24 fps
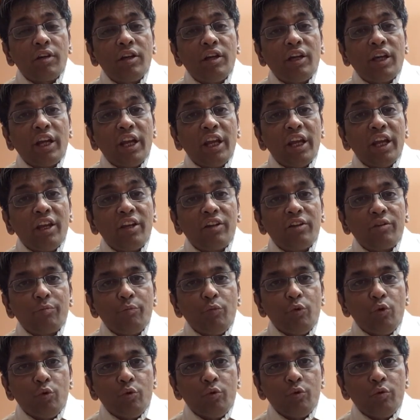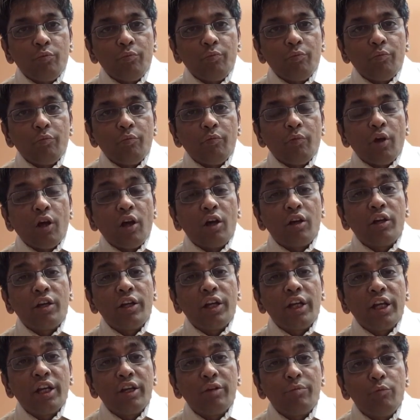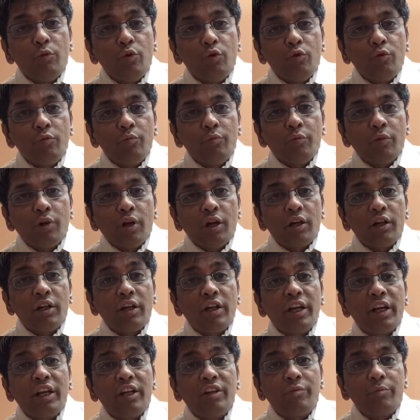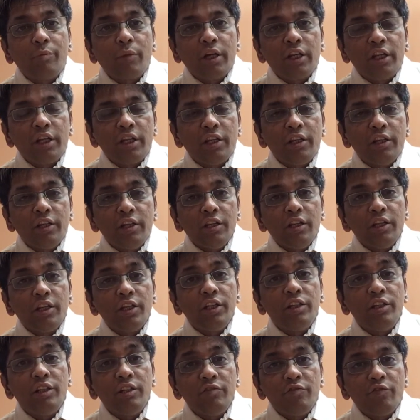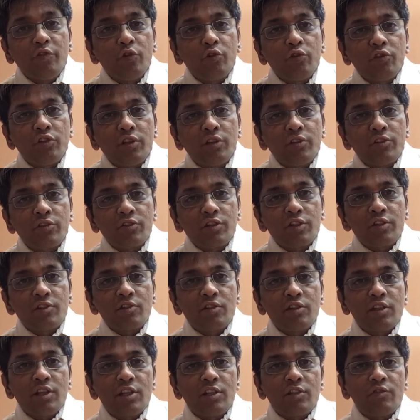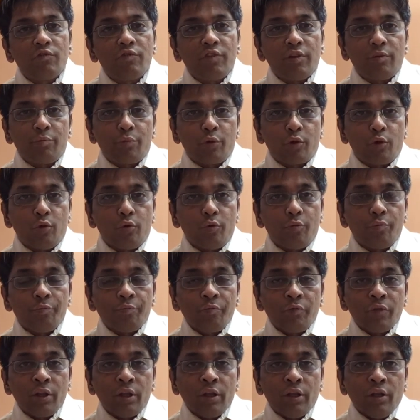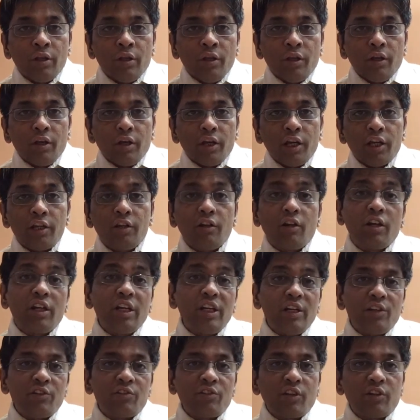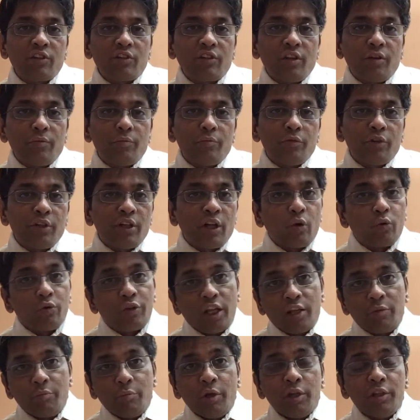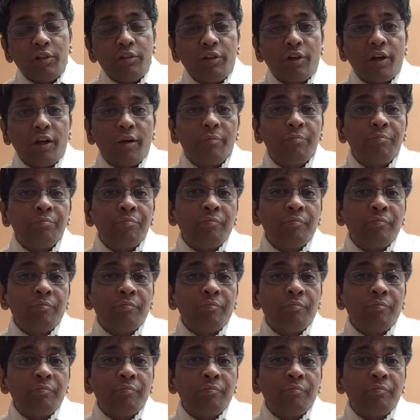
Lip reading: great boom, a great money in Infosys, TCS, Wipro, and earlier Satyam, now Tech Mahindra.